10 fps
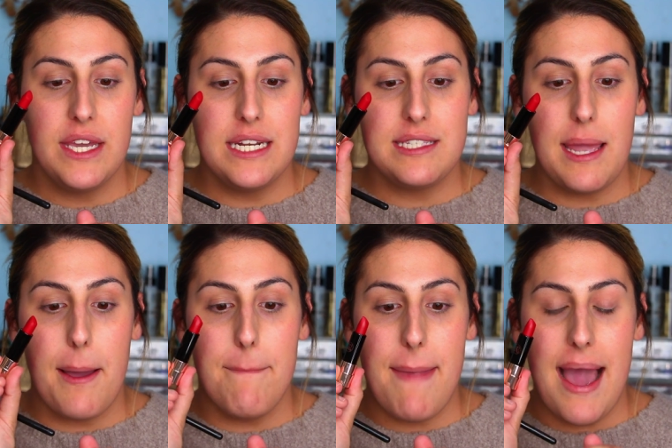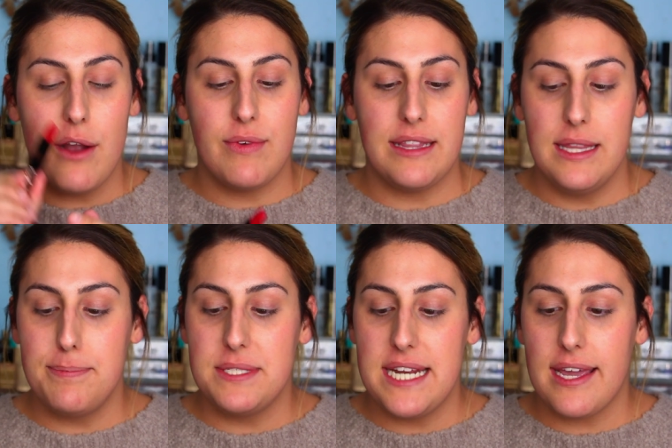It is a matte red
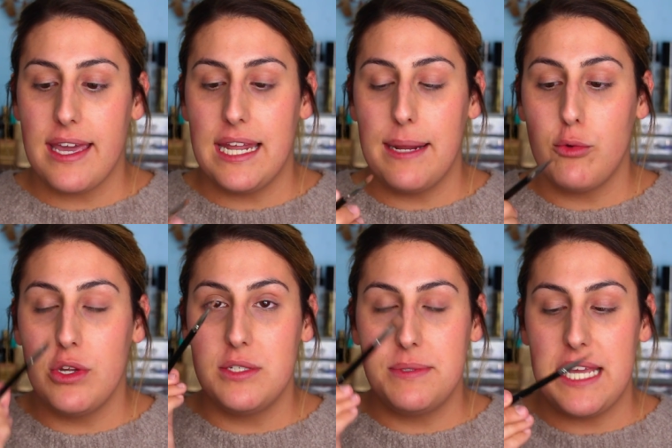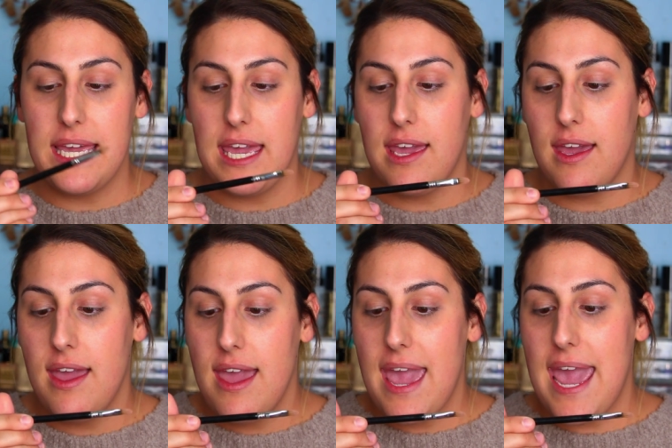lipstick, and I'm going to be taking
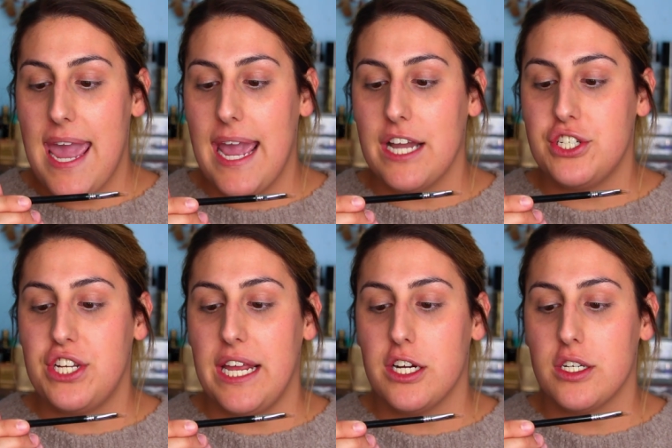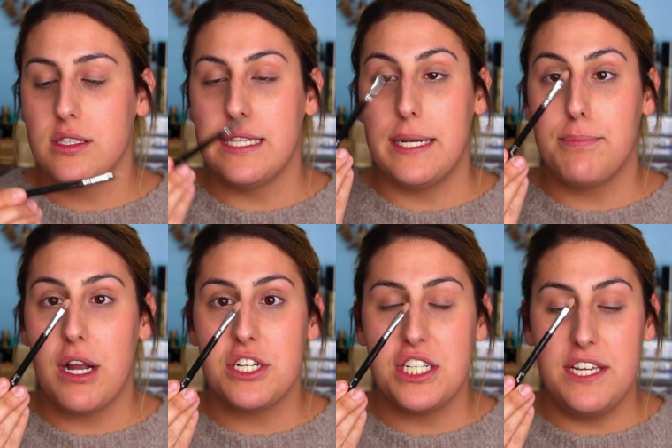a shader lid
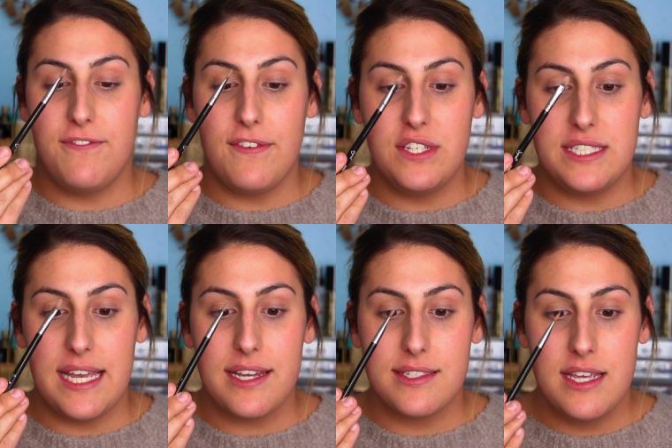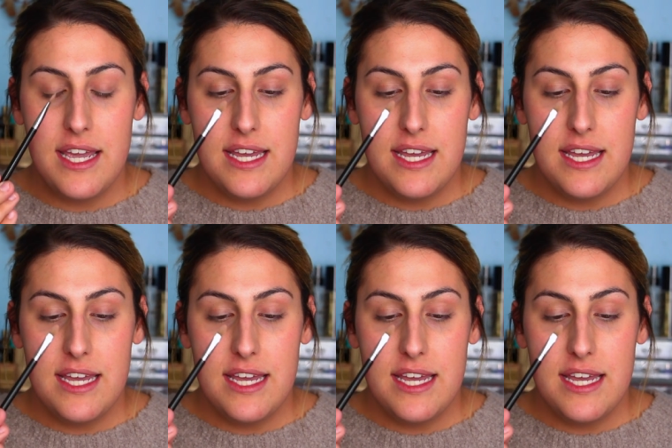brush, E fifty-six.